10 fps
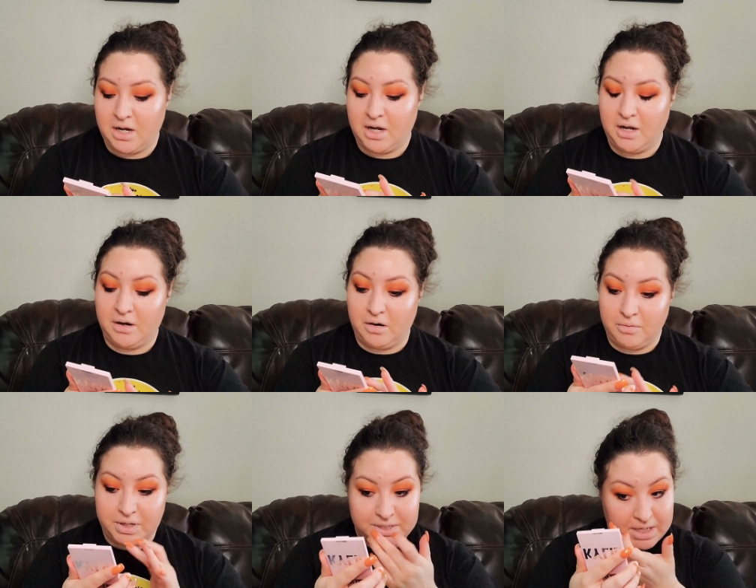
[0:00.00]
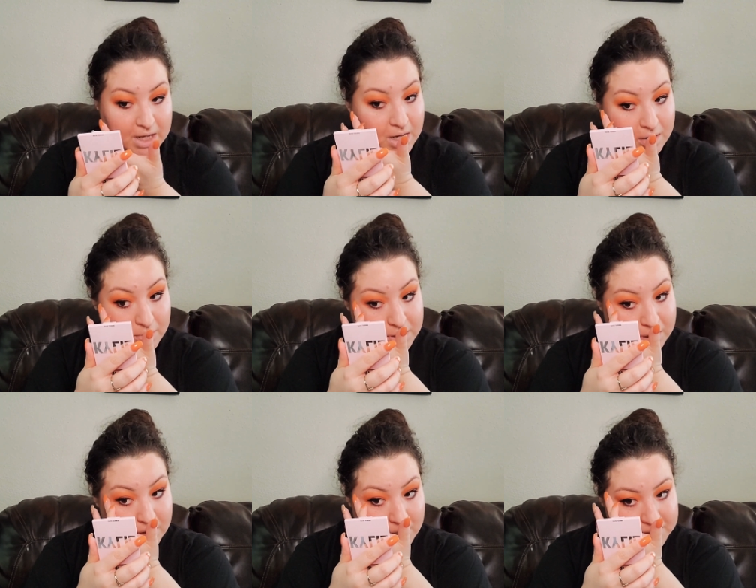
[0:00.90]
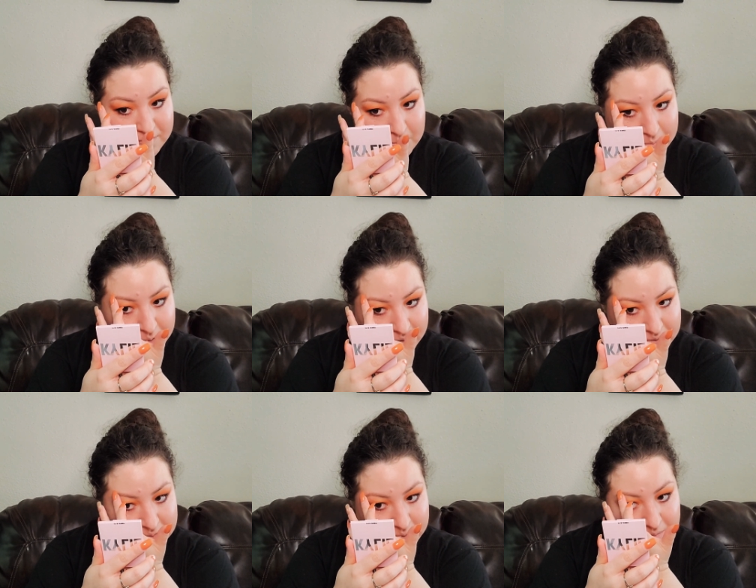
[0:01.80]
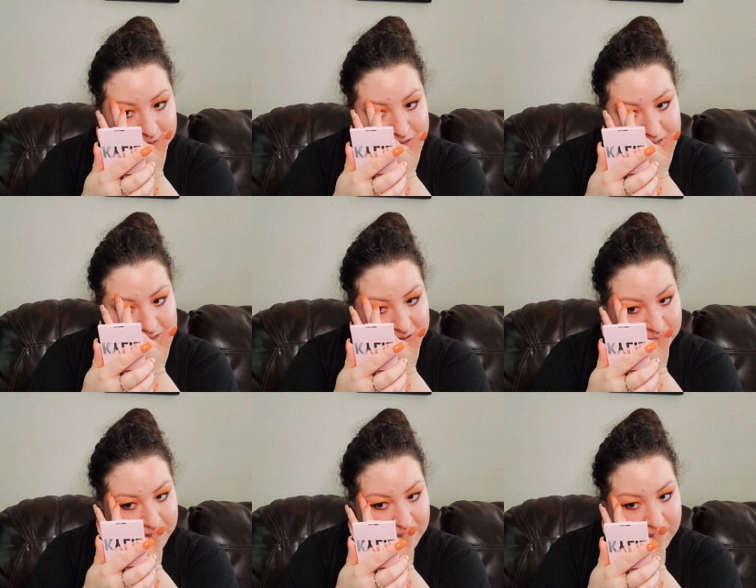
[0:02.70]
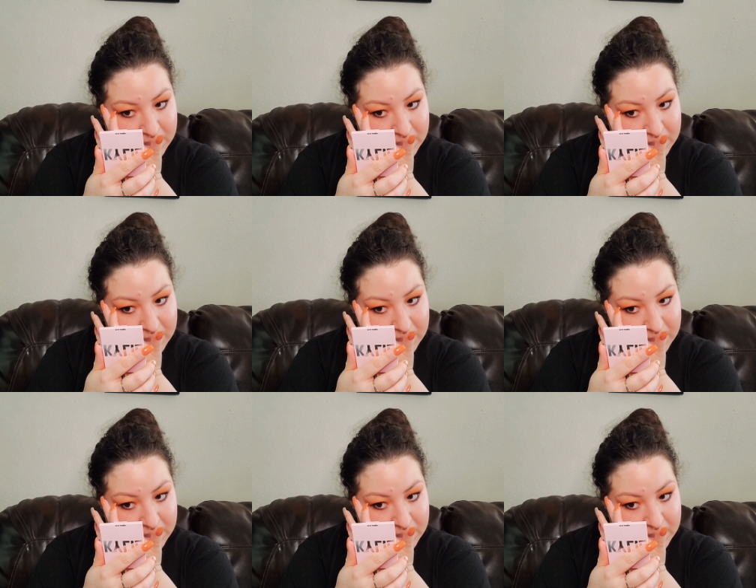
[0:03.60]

I always say I want the gods from above to be able to see me.